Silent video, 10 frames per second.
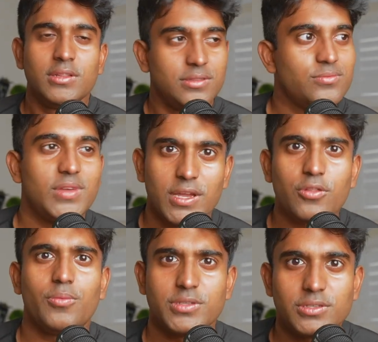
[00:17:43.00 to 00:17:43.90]
8
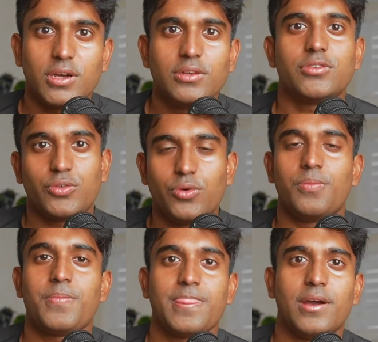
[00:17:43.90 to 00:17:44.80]
kilometers are done. Cool.
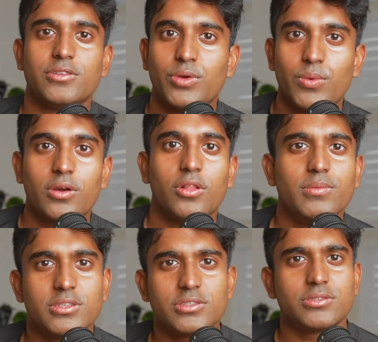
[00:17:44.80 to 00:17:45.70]
Now 21
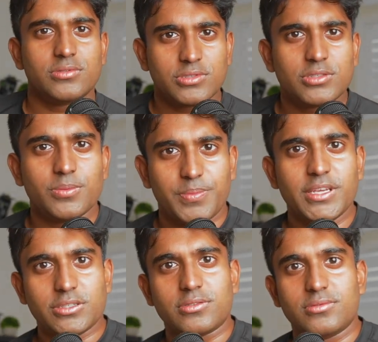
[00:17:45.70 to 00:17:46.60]
kilometers is just a
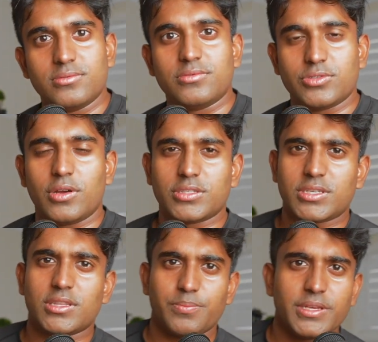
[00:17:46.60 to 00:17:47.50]
beast. So I just
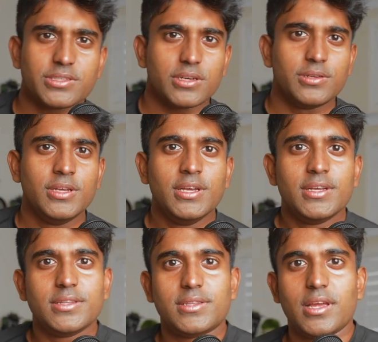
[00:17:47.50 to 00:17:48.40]
get the beast done.
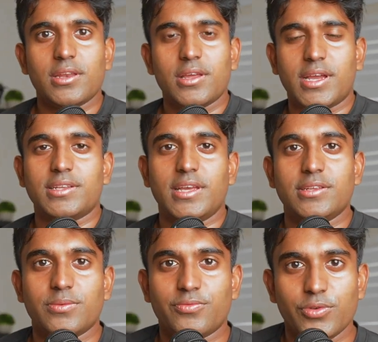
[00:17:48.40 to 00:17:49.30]
Then I get to eat
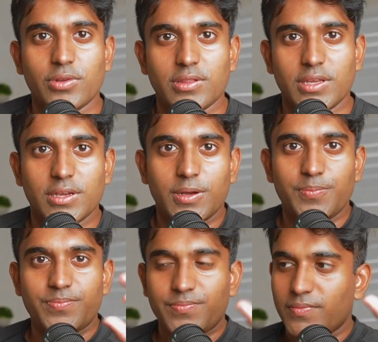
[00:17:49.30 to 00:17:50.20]
some food in
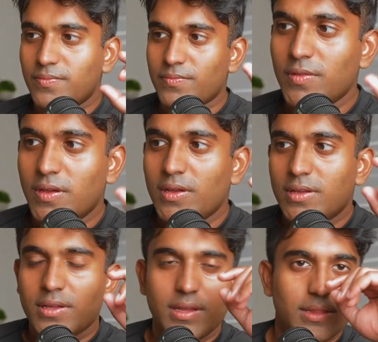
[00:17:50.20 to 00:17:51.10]

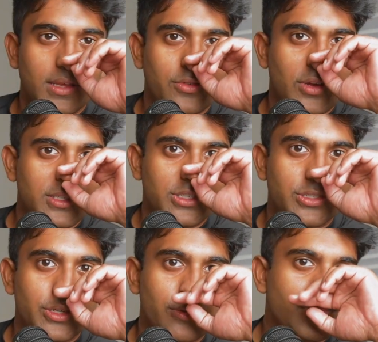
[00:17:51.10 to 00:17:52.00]
the transition
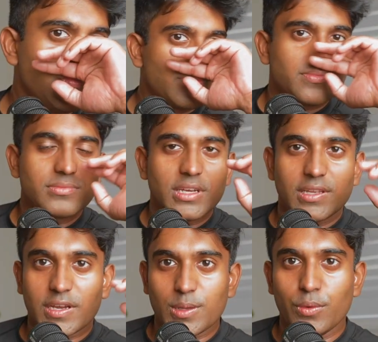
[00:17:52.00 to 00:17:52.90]
zone. And then
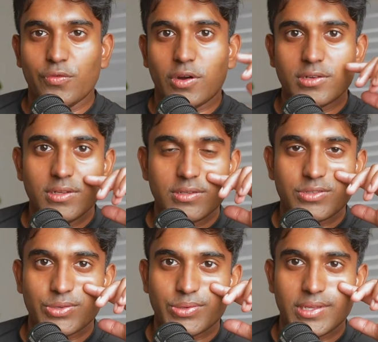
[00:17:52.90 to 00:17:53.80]
I can move on
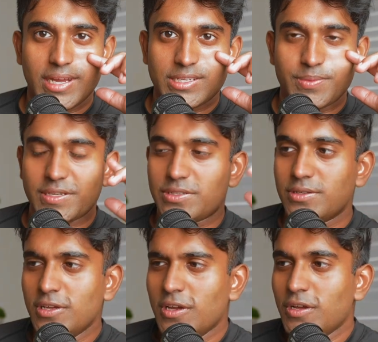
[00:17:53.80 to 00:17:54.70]
to the next beast.
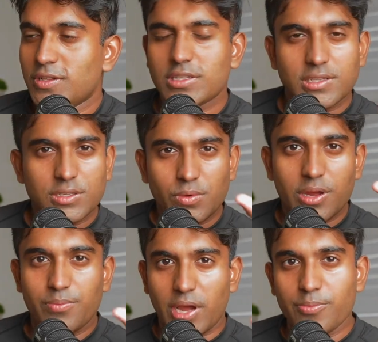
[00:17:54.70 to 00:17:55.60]
That's the way
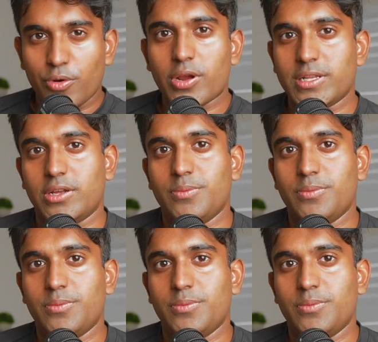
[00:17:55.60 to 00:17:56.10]
I broke it down in my